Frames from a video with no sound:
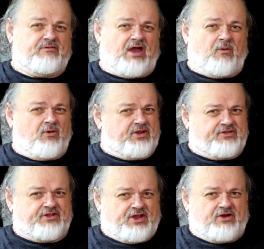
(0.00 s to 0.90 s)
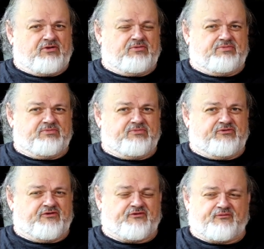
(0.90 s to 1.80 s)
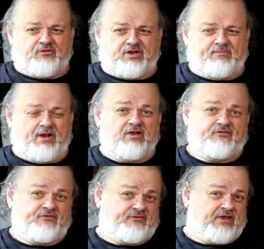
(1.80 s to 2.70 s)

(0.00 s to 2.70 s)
I wanted to know, just for comparison's